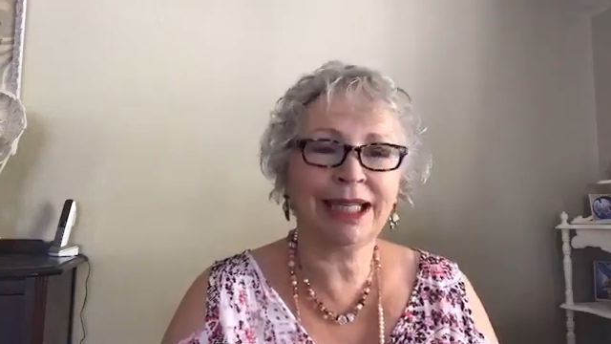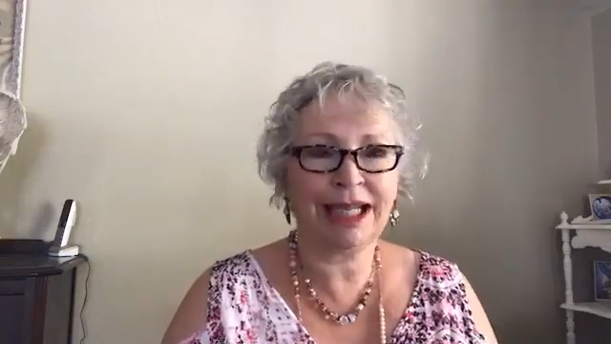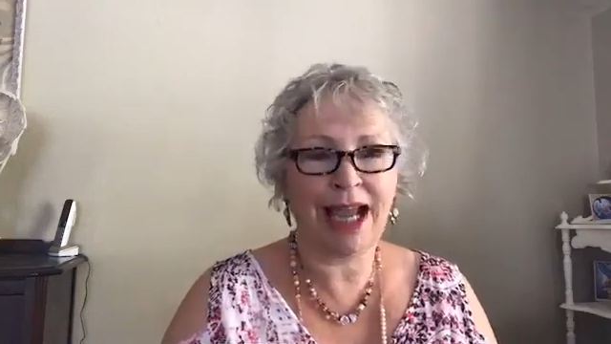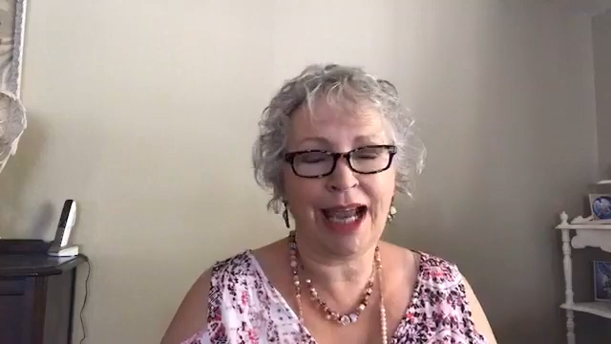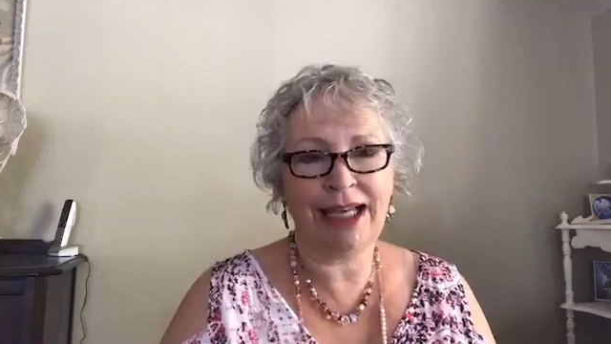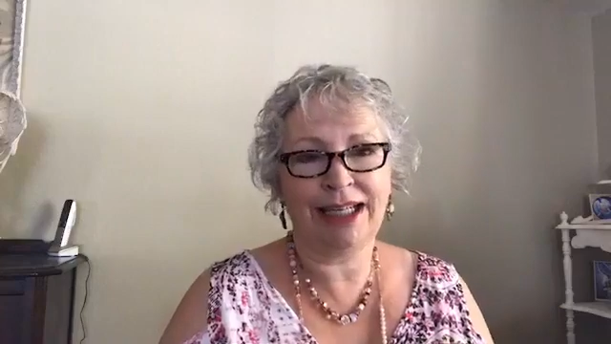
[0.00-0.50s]

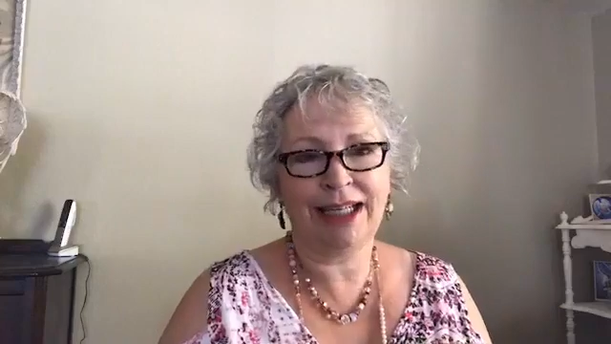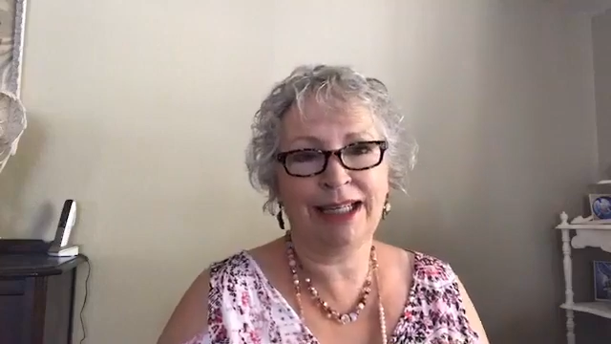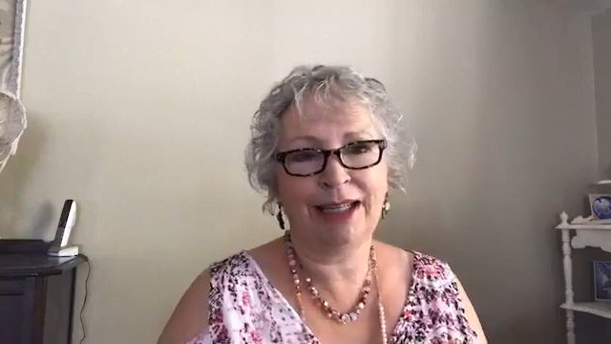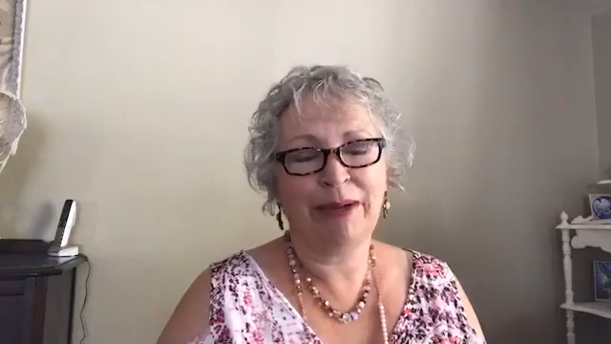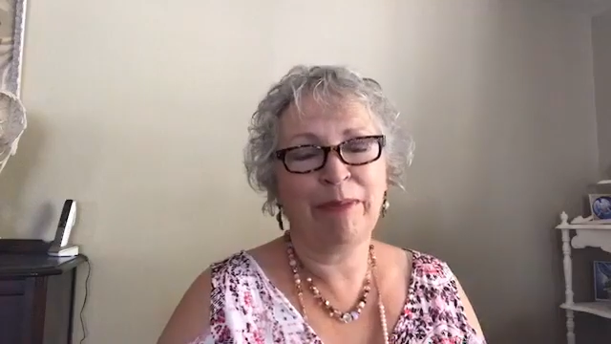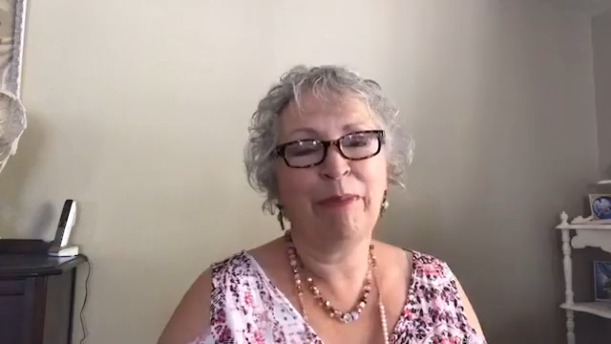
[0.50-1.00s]
guided
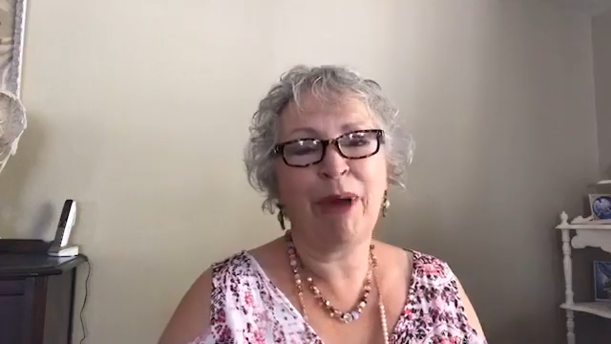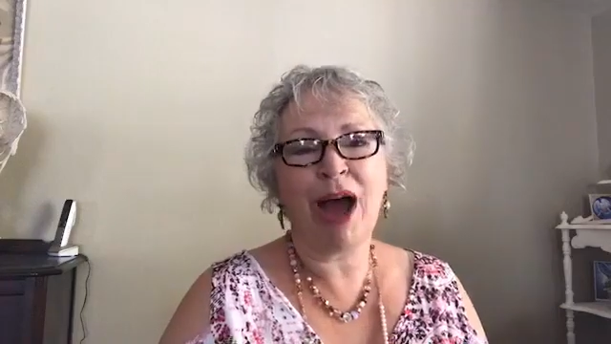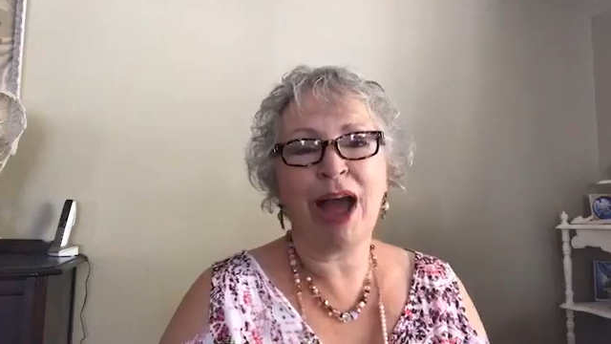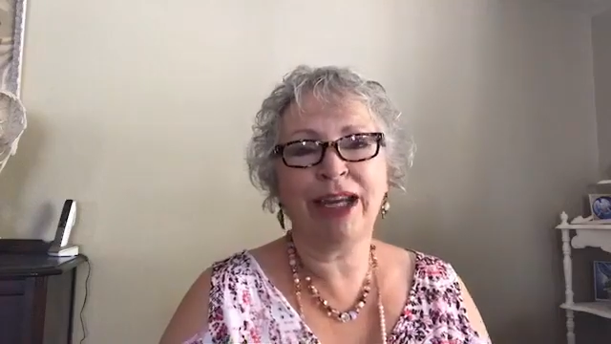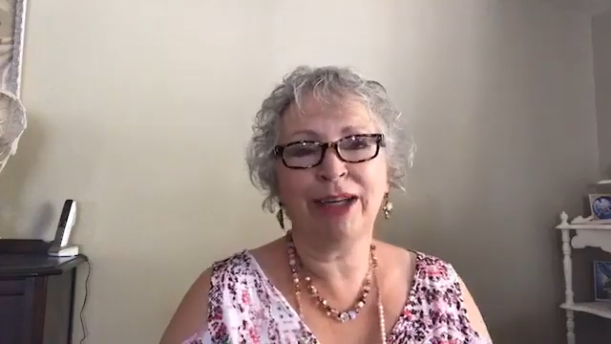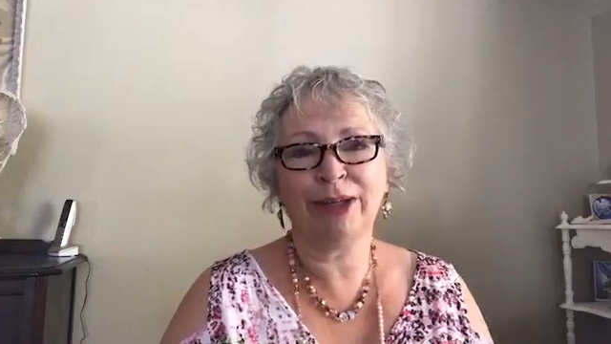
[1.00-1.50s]

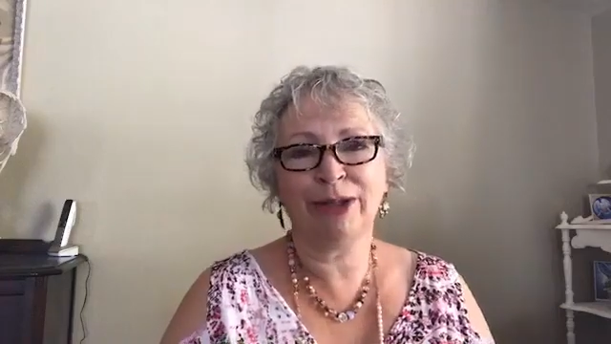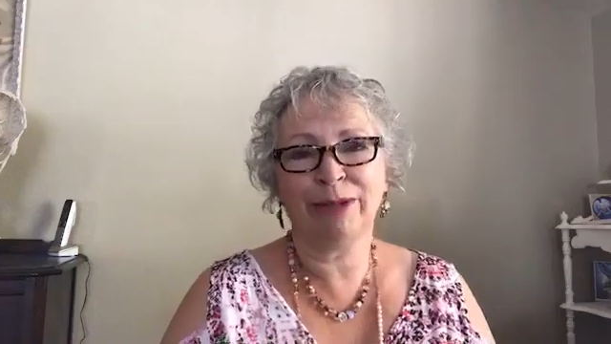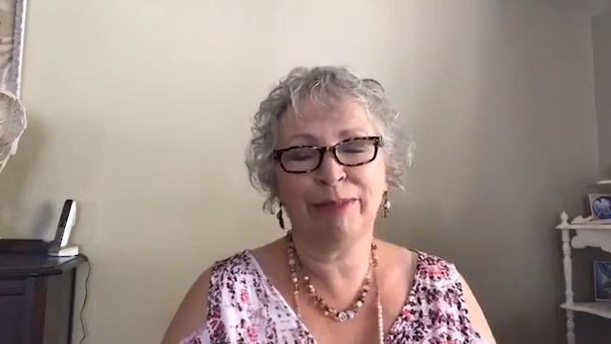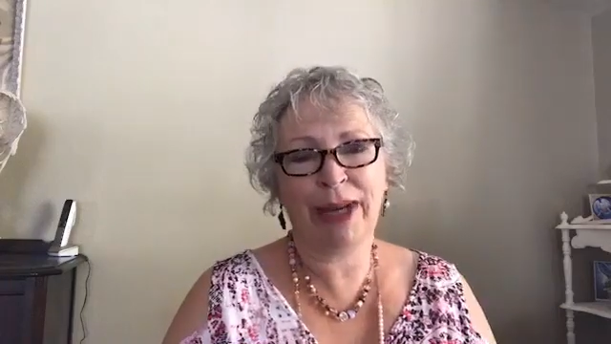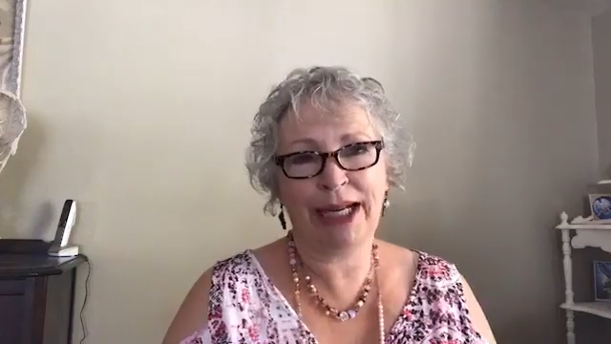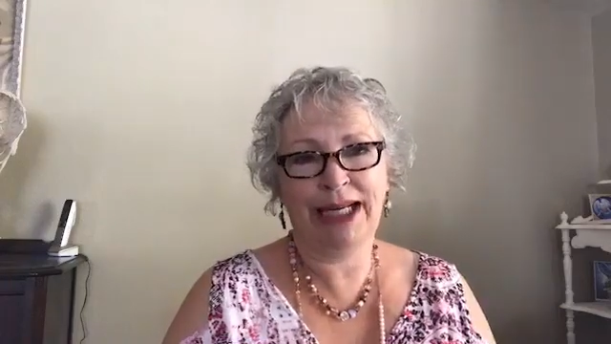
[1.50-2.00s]
by her
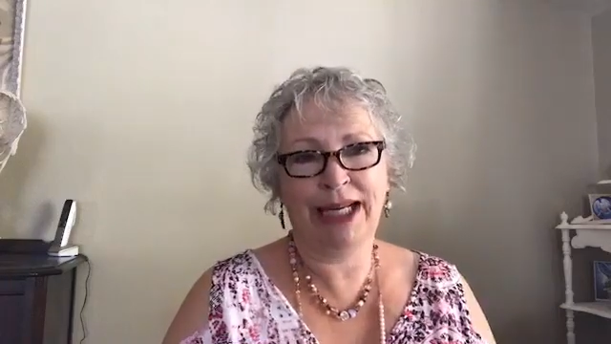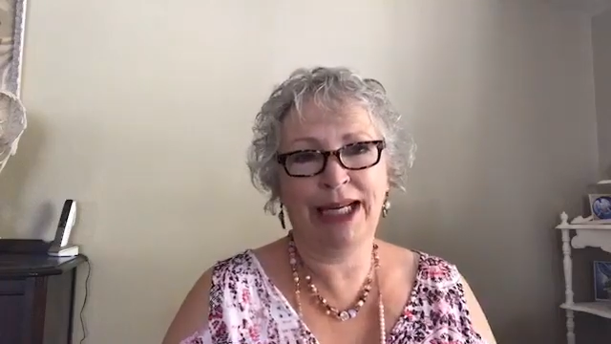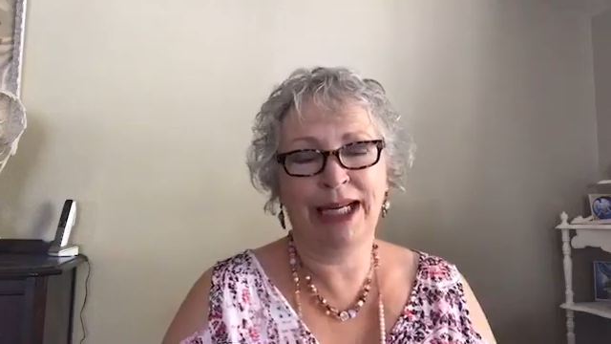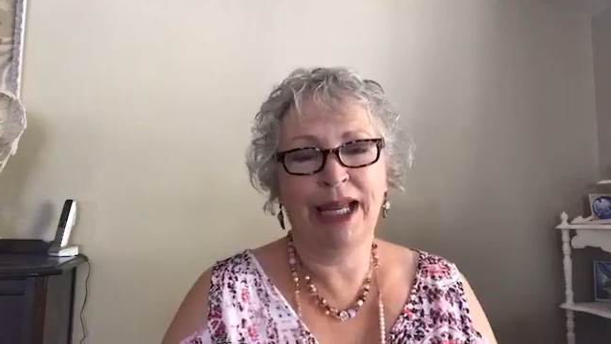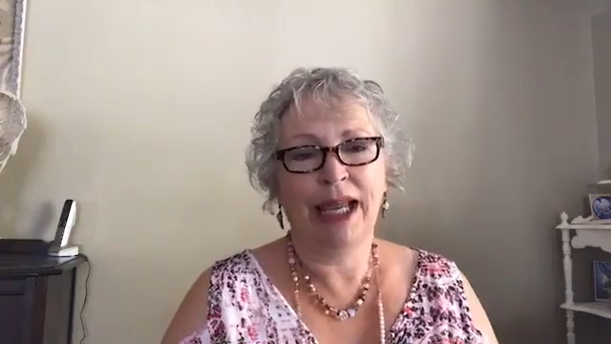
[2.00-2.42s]
bunny.